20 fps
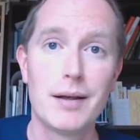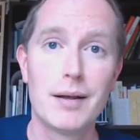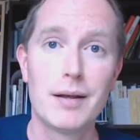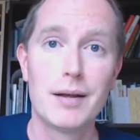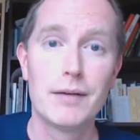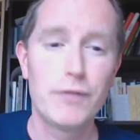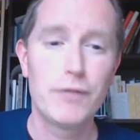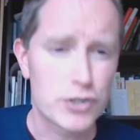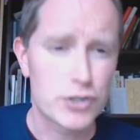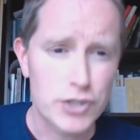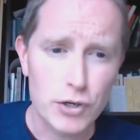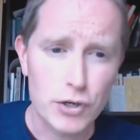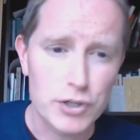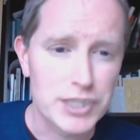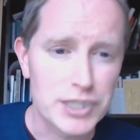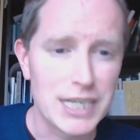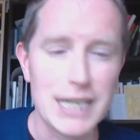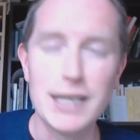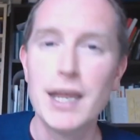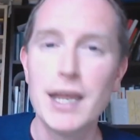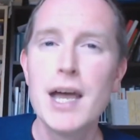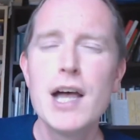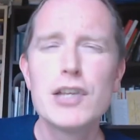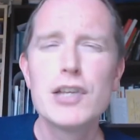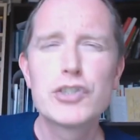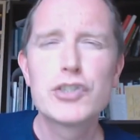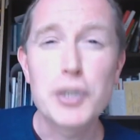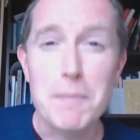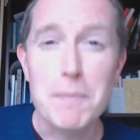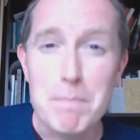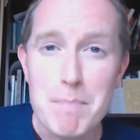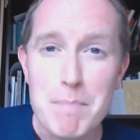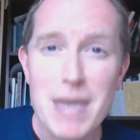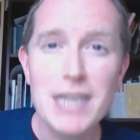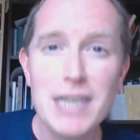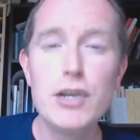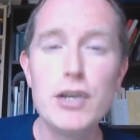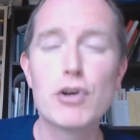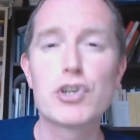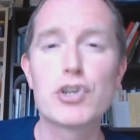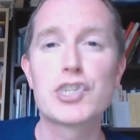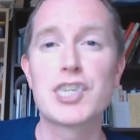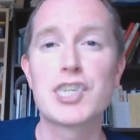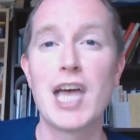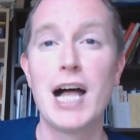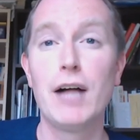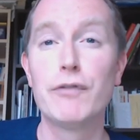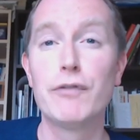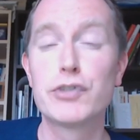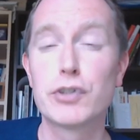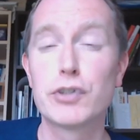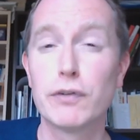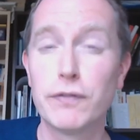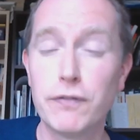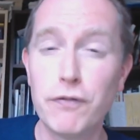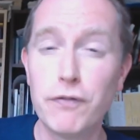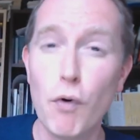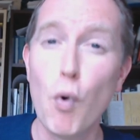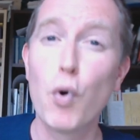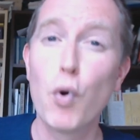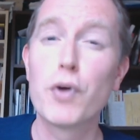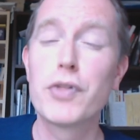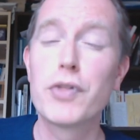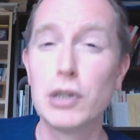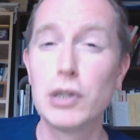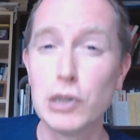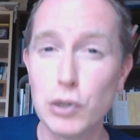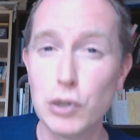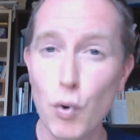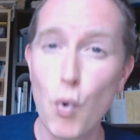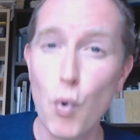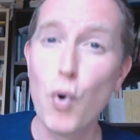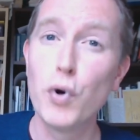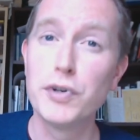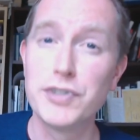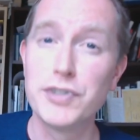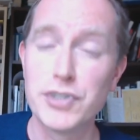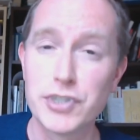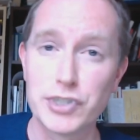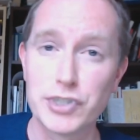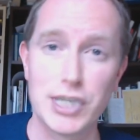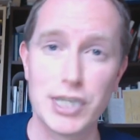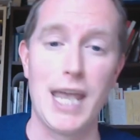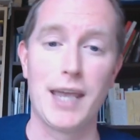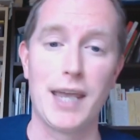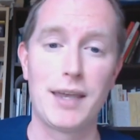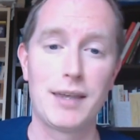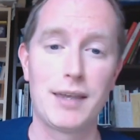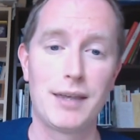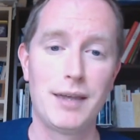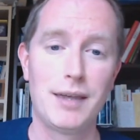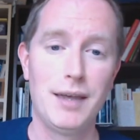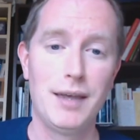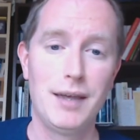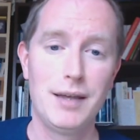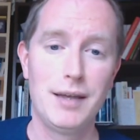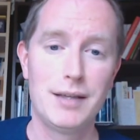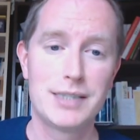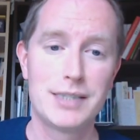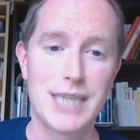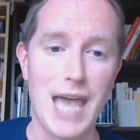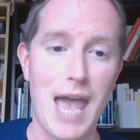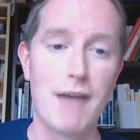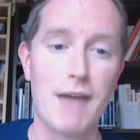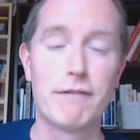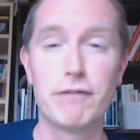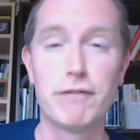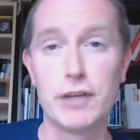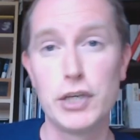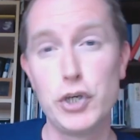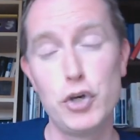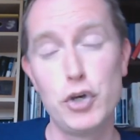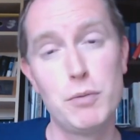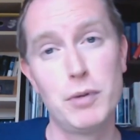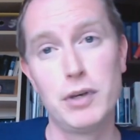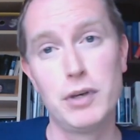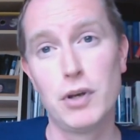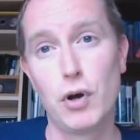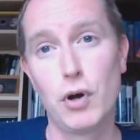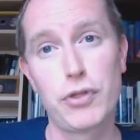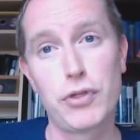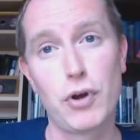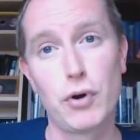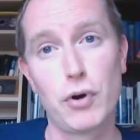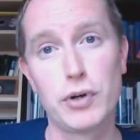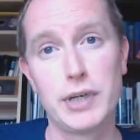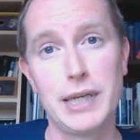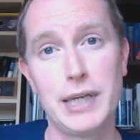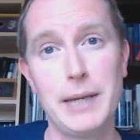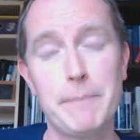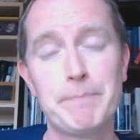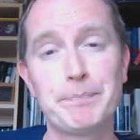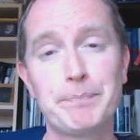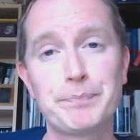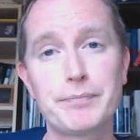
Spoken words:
Verse 13, submit yourselves for the Lord's sake to every human authority.